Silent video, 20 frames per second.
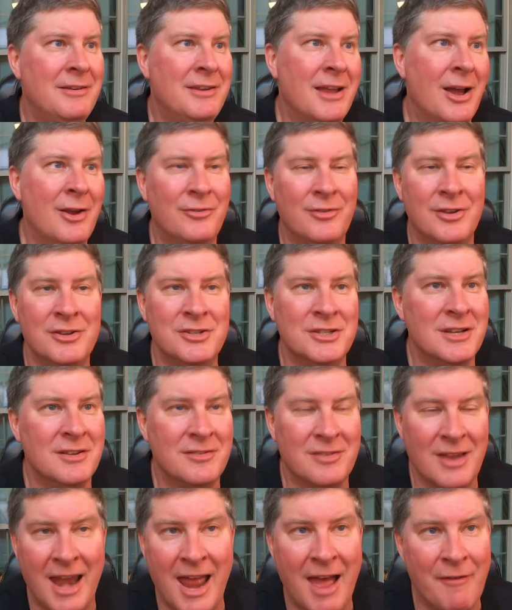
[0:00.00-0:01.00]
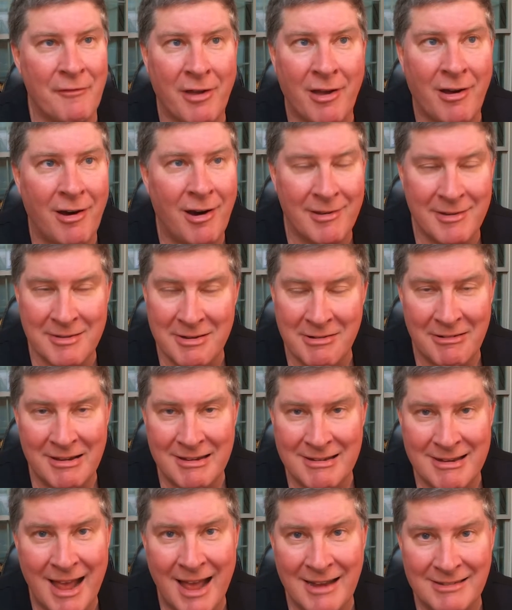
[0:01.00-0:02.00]
dosage and it's an avocado and you're
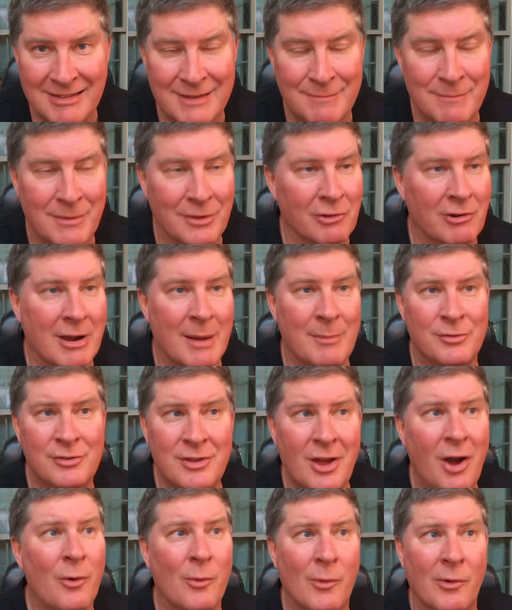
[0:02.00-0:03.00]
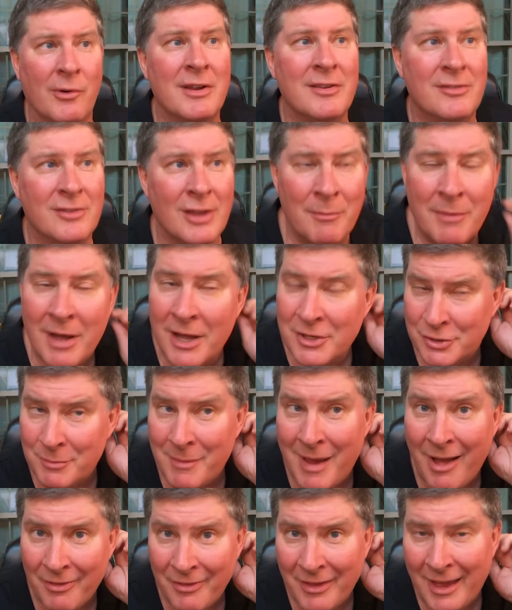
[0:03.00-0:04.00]
eating 19 milligrams, don't worry so much
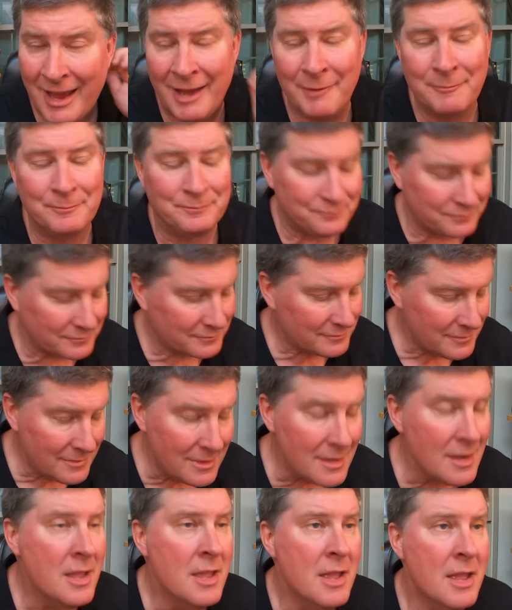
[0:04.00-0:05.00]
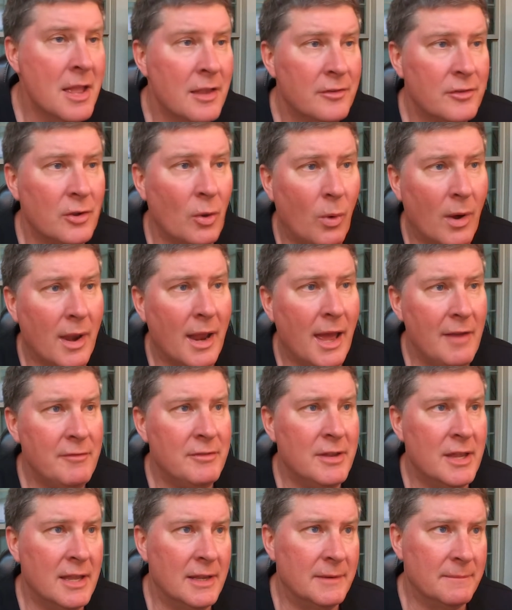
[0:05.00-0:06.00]
about that. So what
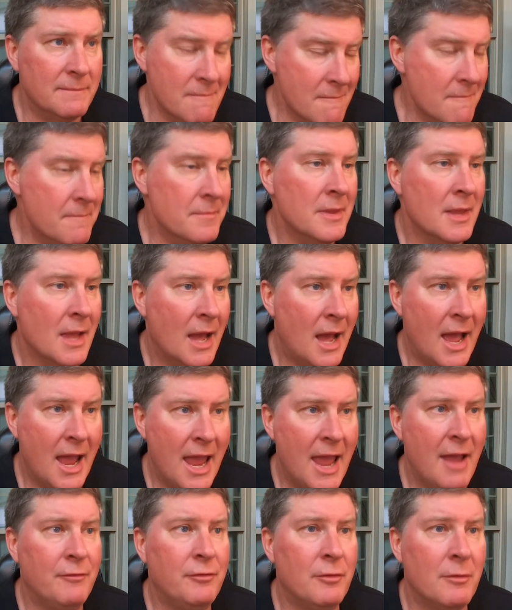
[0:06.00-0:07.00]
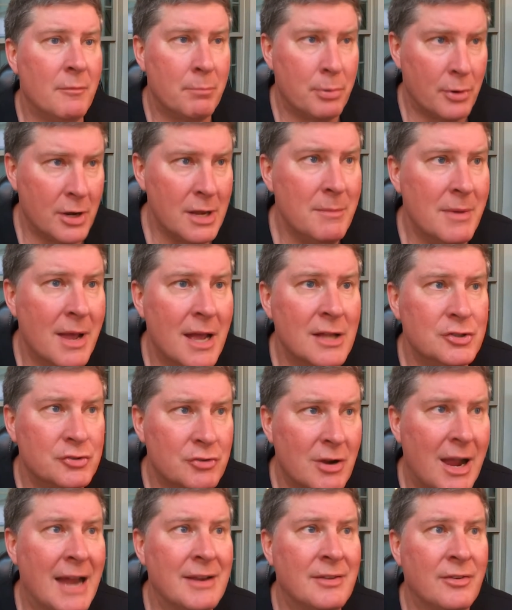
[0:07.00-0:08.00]
I've done, I have pretty much
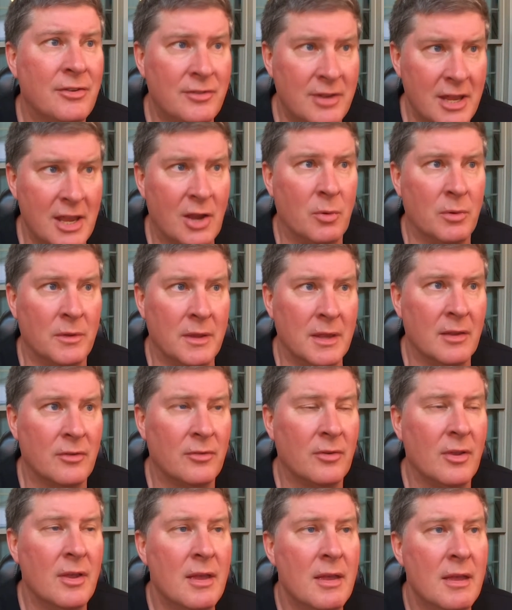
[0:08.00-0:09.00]
tried to stick with this.